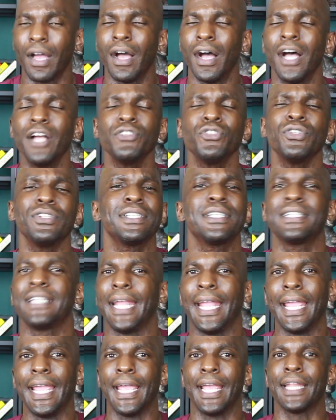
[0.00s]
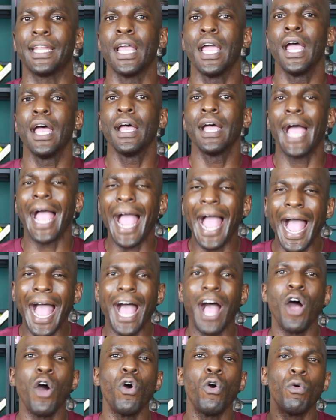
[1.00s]
Understand
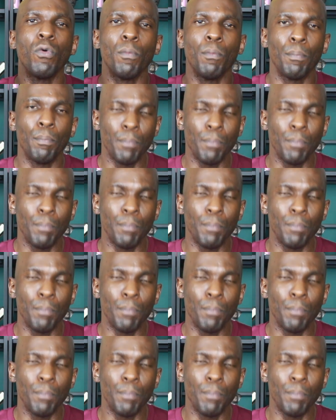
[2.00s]
how